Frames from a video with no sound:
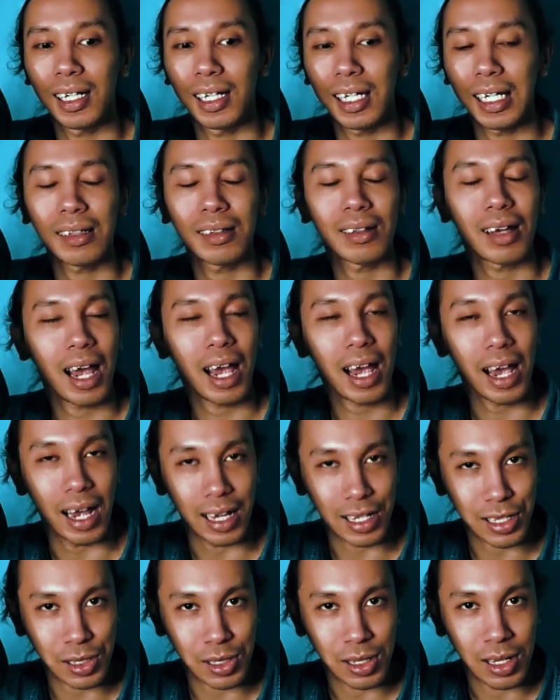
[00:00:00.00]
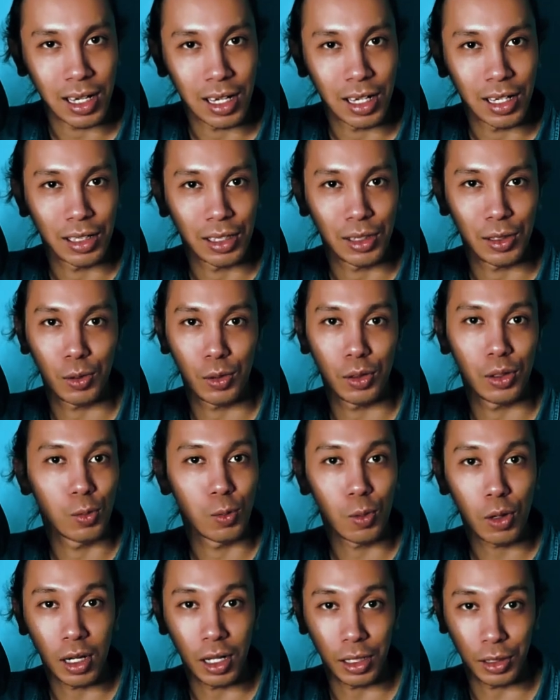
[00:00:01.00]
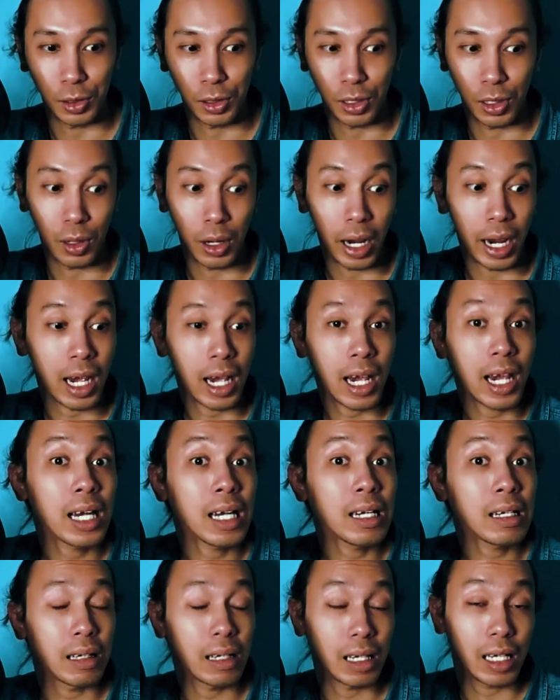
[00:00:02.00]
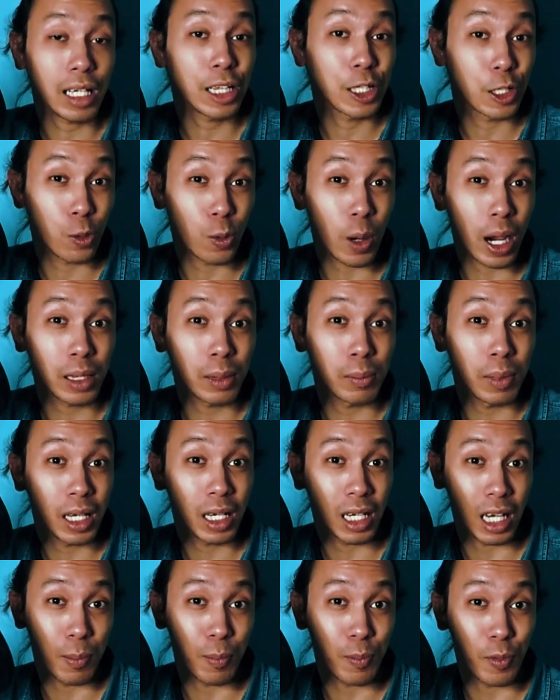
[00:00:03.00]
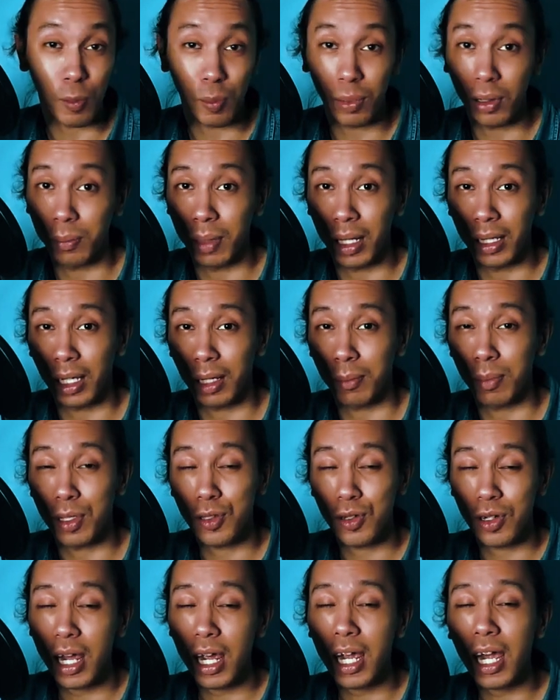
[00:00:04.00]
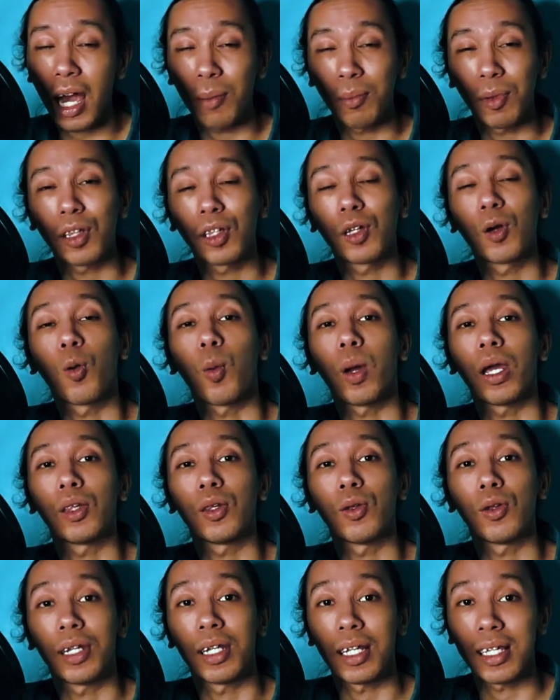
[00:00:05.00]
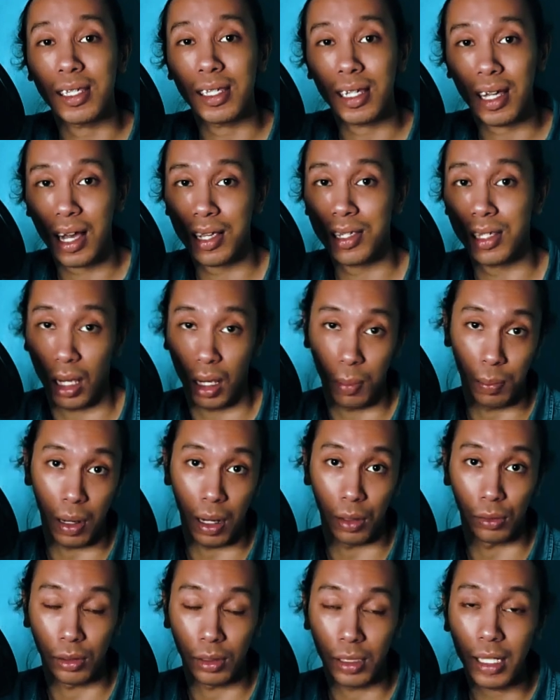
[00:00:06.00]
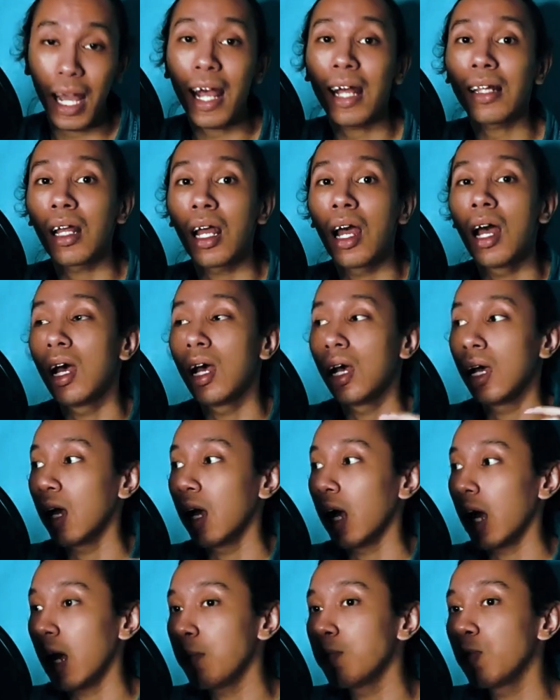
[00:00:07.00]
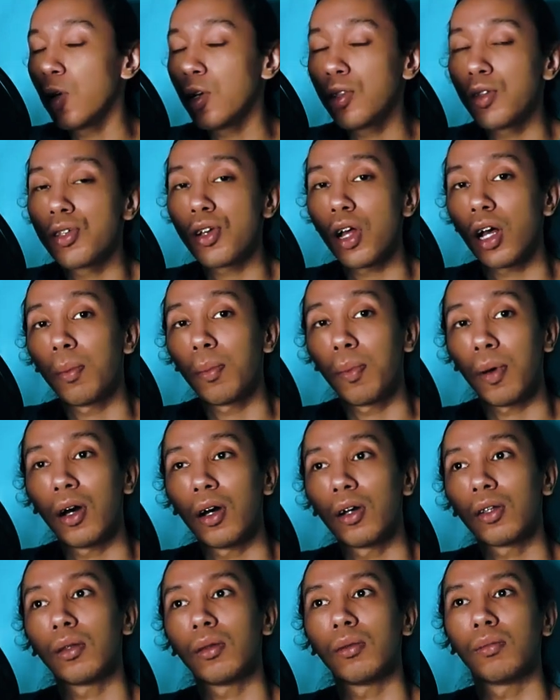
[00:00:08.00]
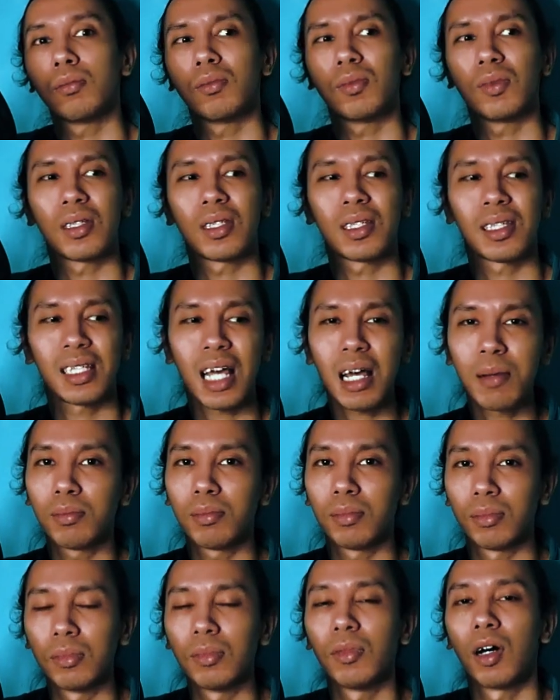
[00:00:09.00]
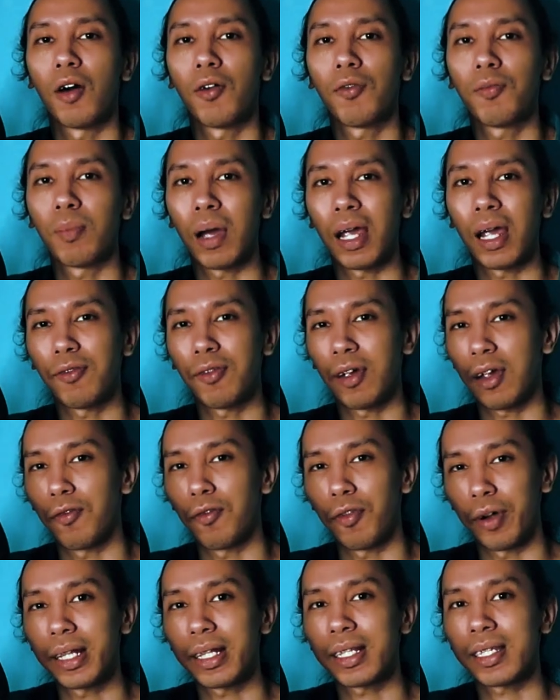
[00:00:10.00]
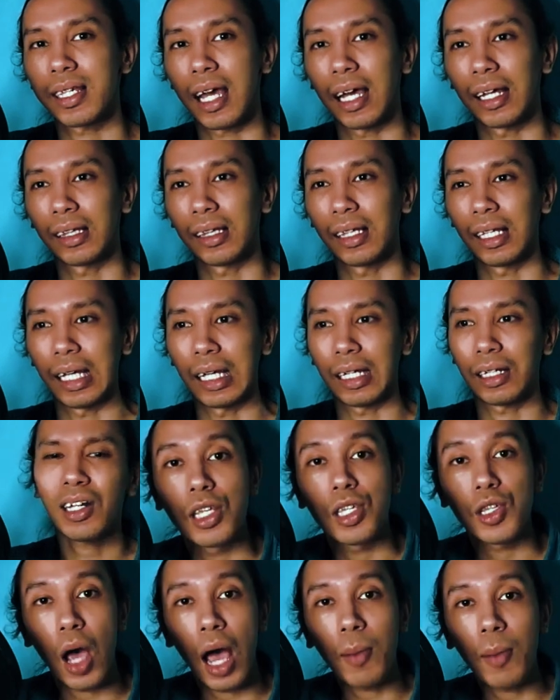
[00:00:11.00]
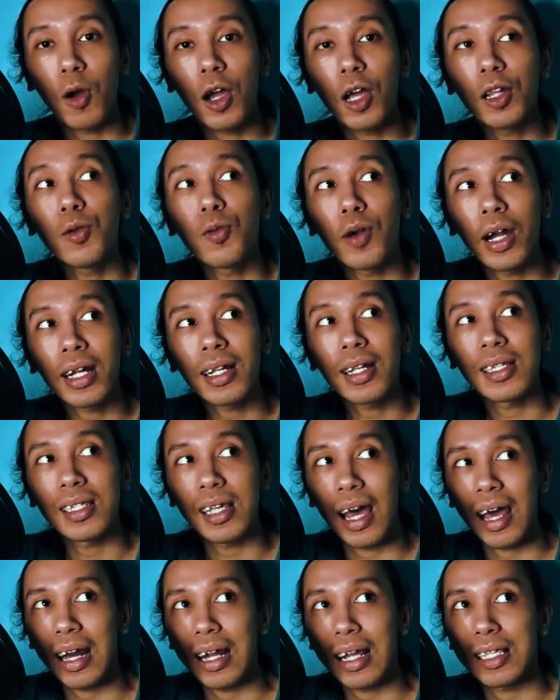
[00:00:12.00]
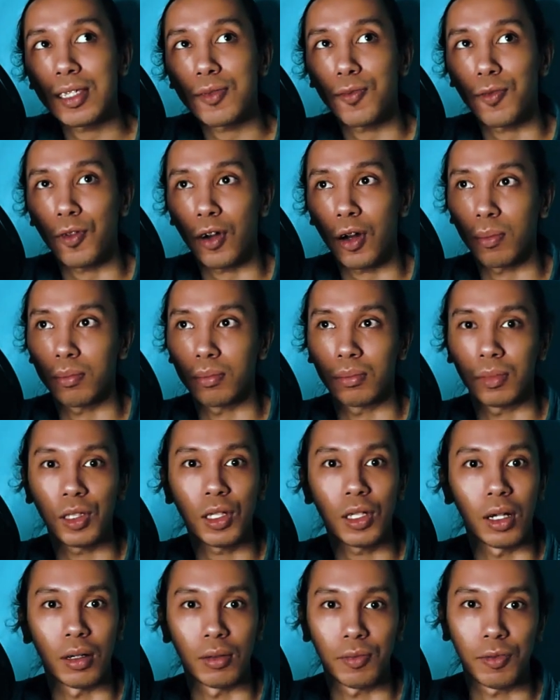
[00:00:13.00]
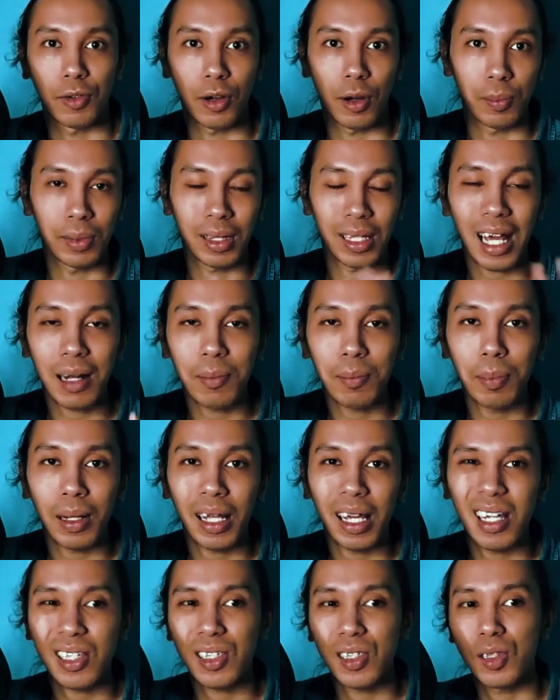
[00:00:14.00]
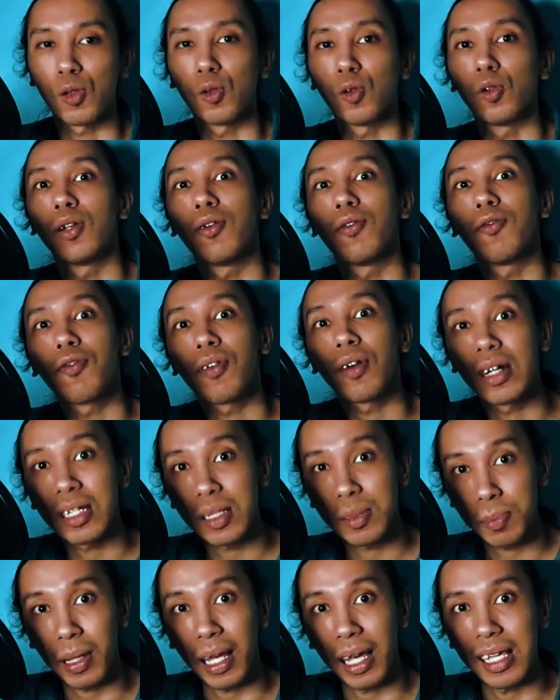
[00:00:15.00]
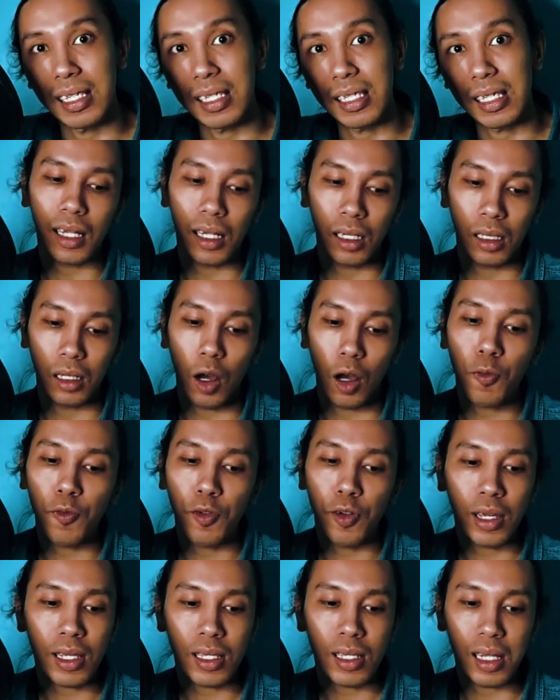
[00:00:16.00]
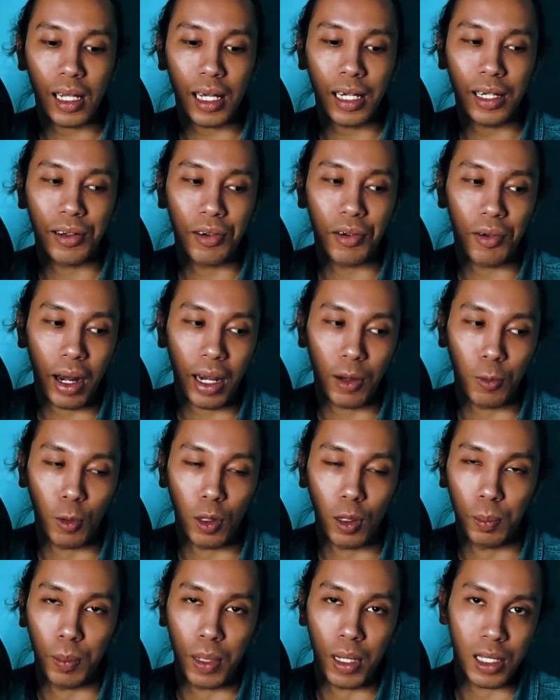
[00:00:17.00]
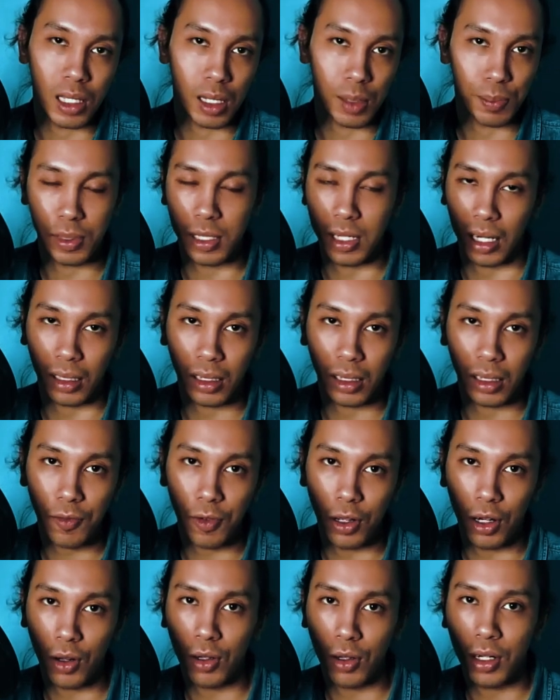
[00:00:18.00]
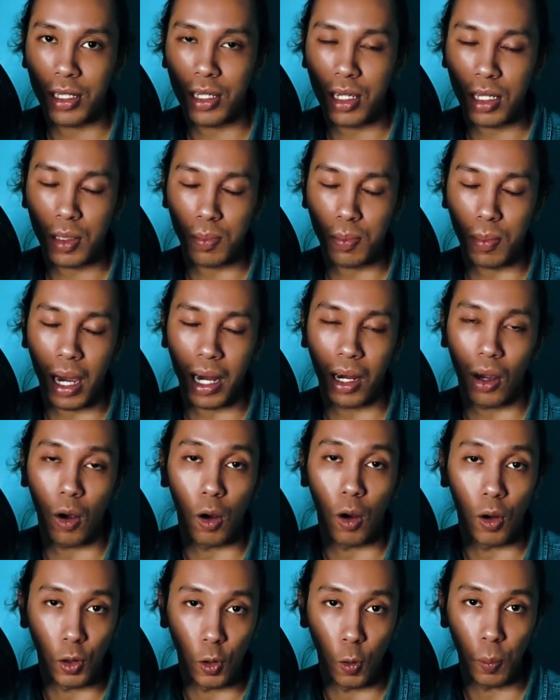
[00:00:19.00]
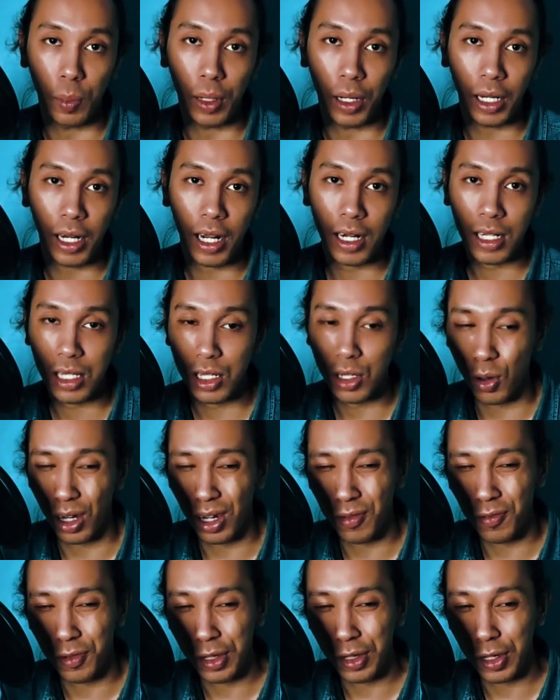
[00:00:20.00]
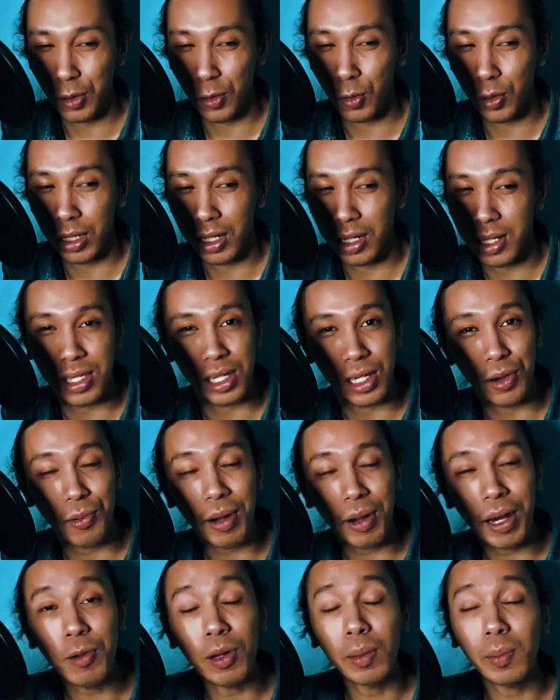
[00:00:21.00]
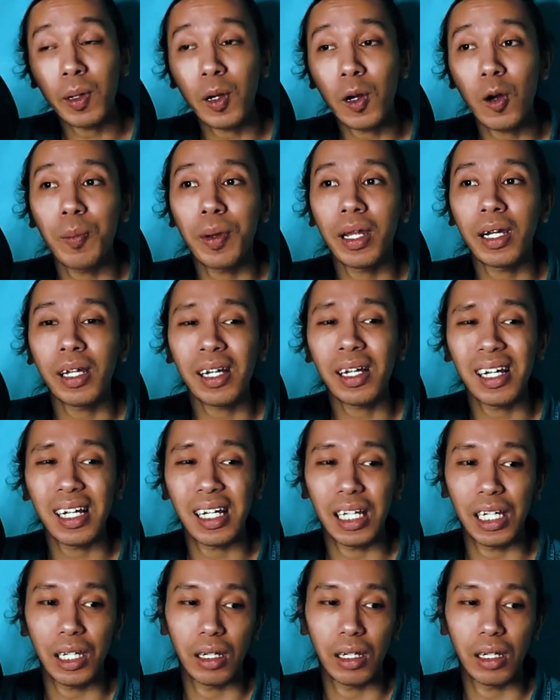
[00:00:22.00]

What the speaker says: it has to the world, and it quite become problematic. But today I'm not going to discuss about that. I'm going to talk about some of my favorites, I think. So I'm going to rank the series from 10th place to the first place. Obviously, the rank will be subjective. This is my own opinion. So if you disagree with my opinion,